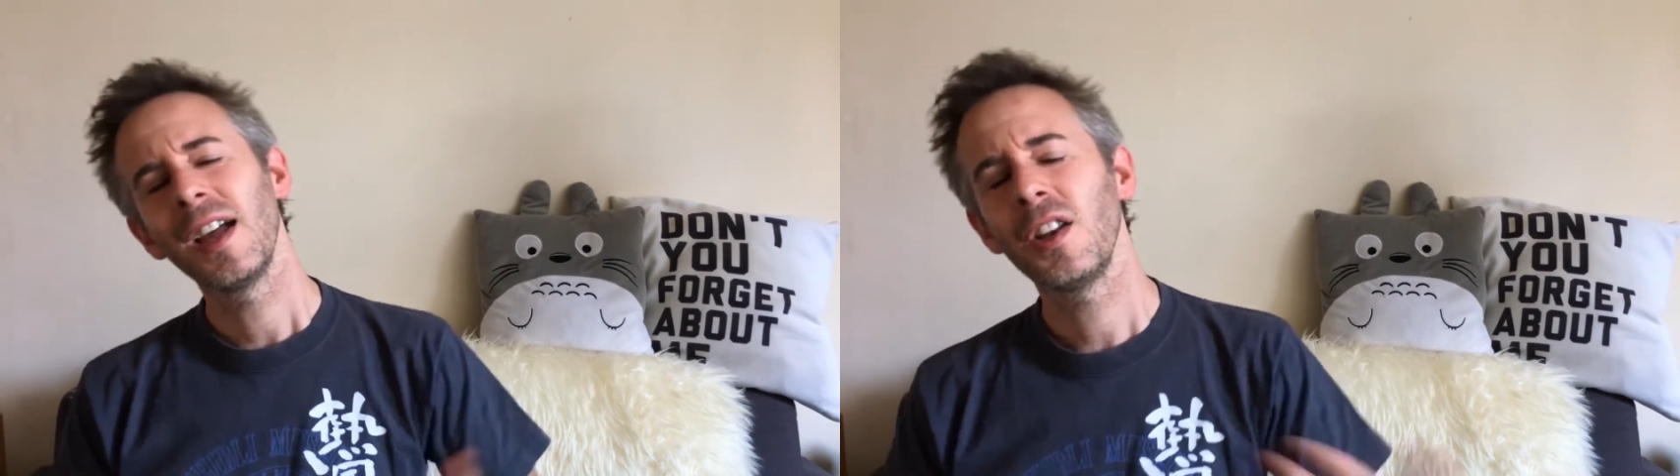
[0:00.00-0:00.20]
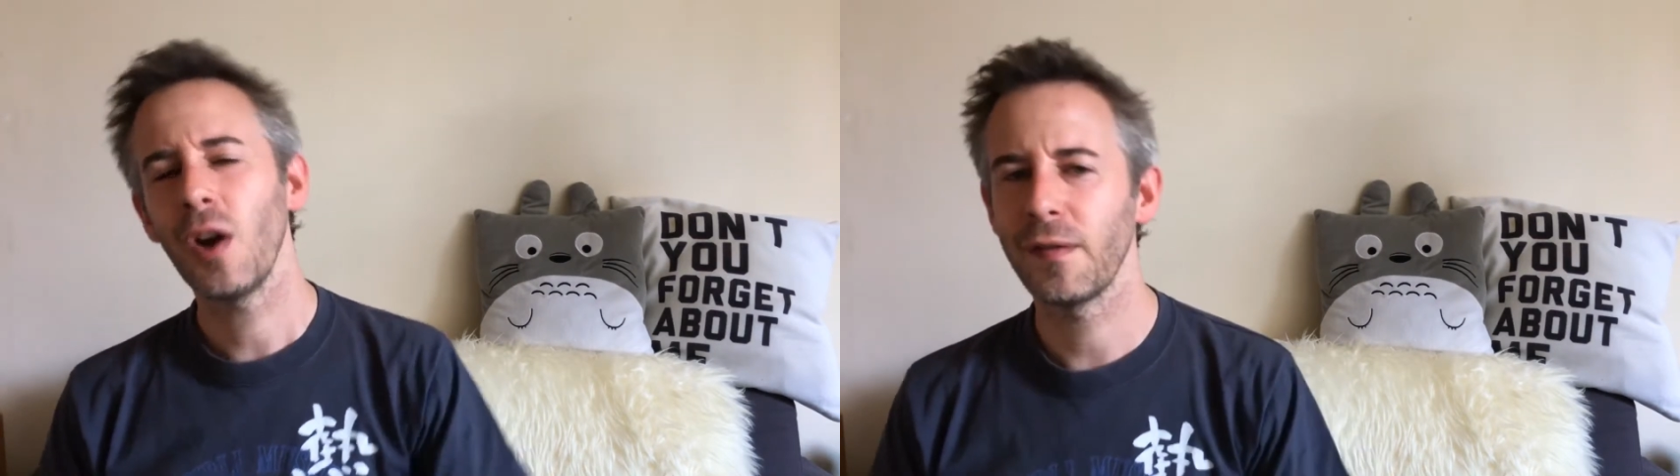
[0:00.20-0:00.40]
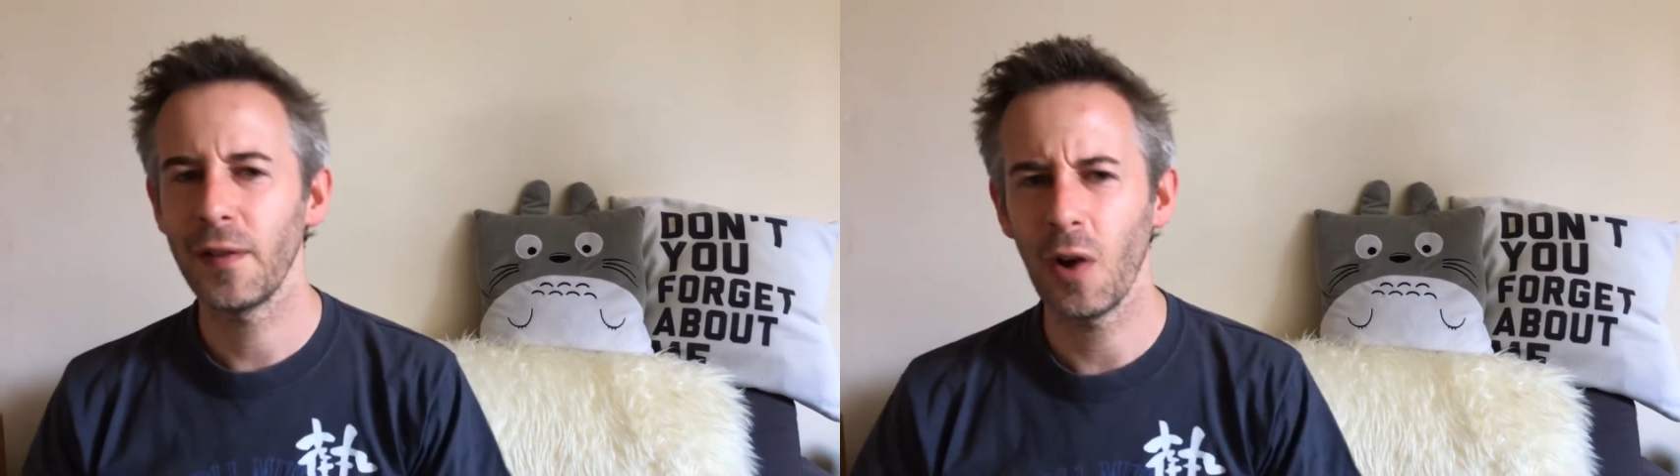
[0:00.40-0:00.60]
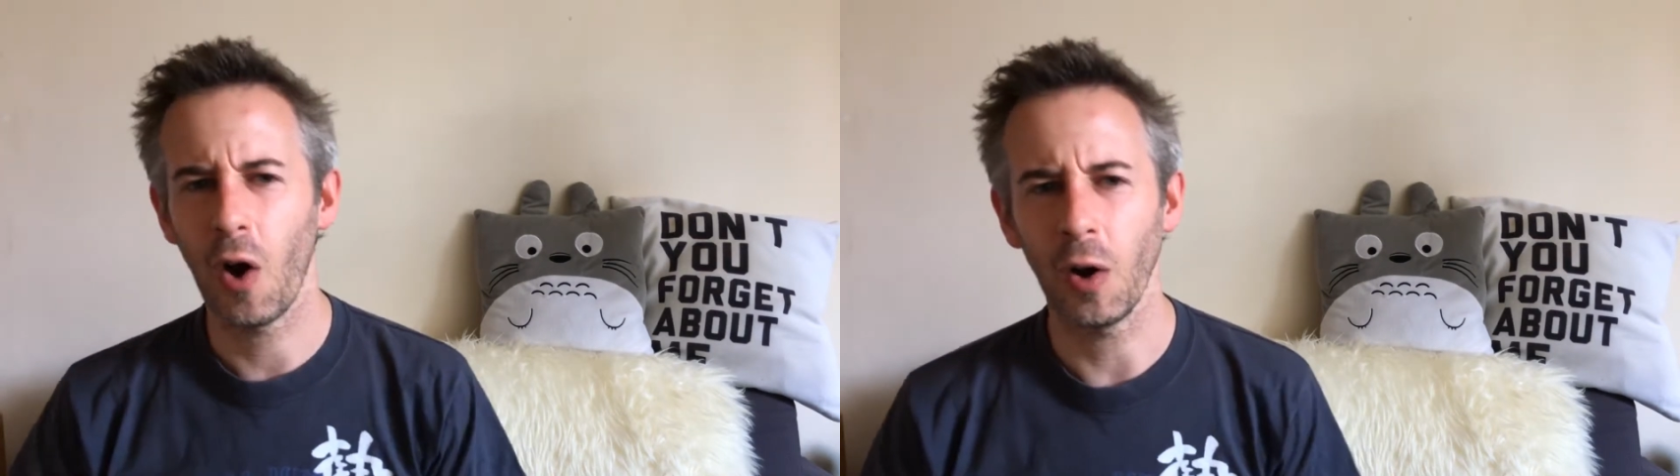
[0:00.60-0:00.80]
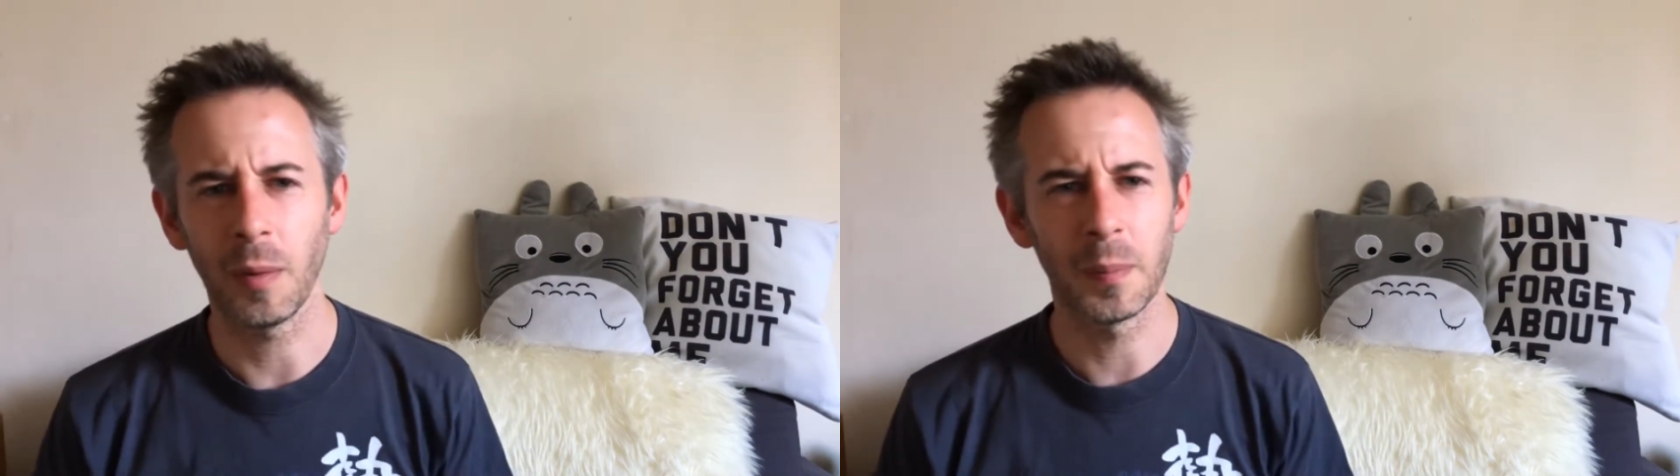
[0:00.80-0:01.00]
not for
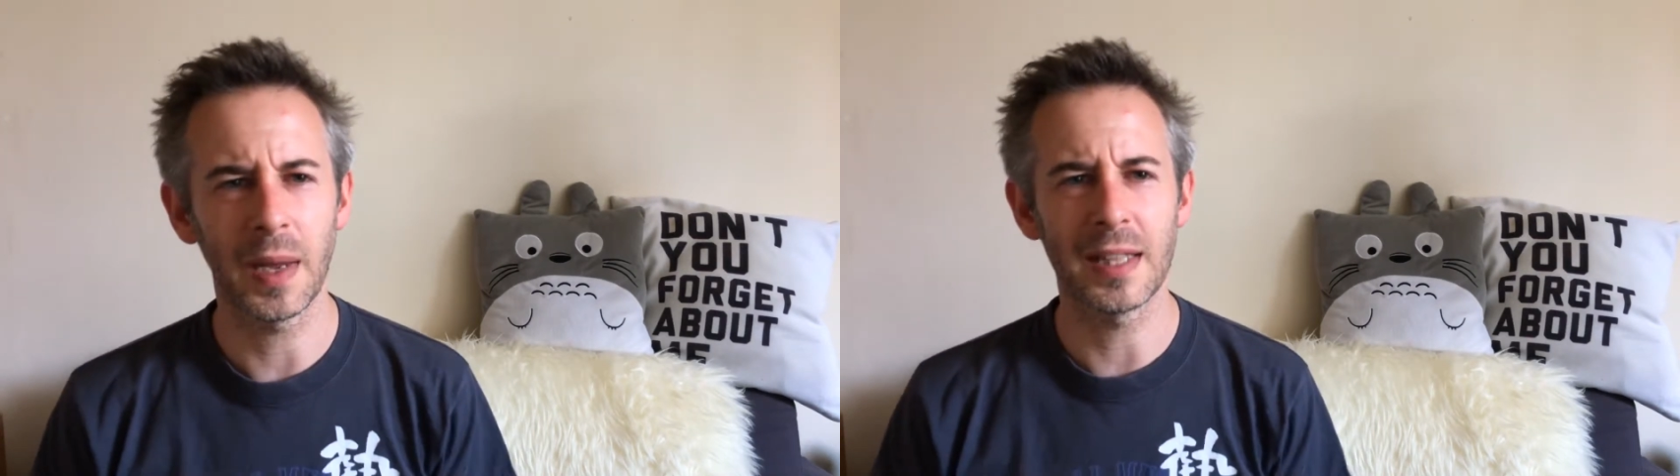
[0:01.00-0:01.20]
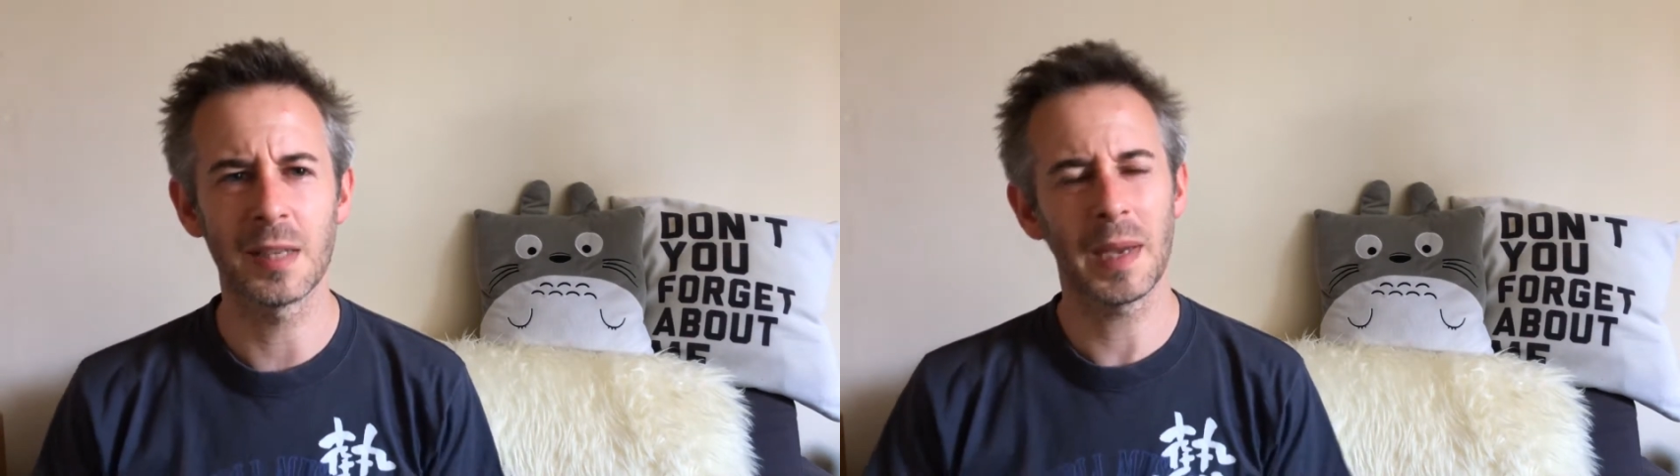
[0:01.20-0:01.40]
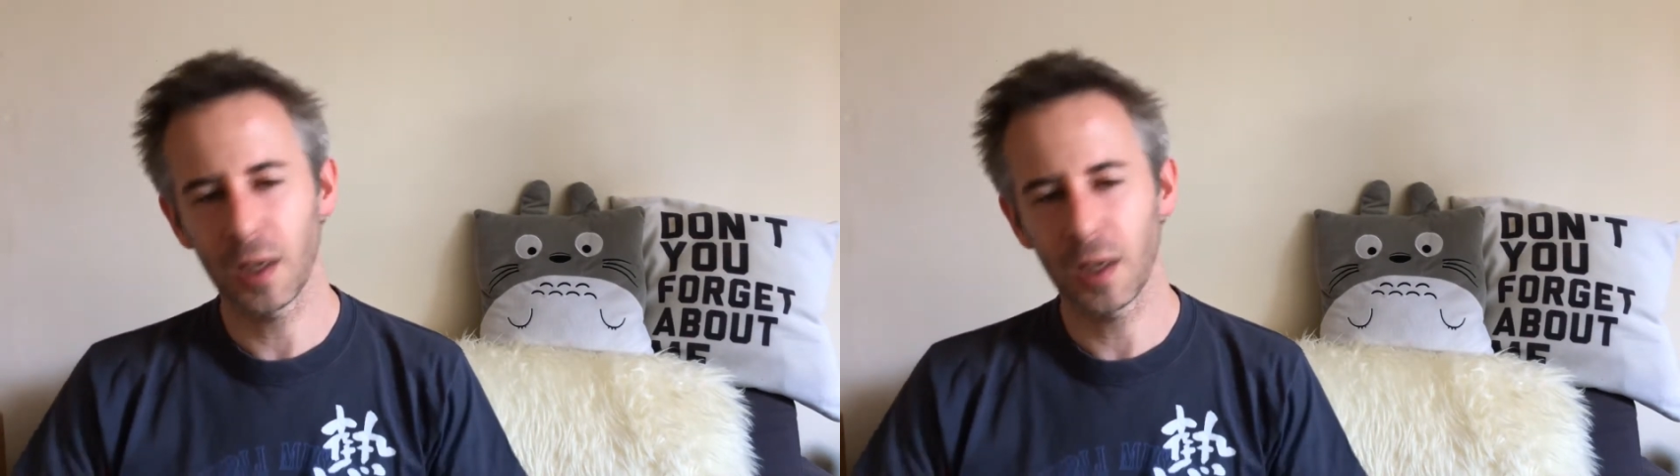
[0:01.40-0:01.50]
long, but it's a bit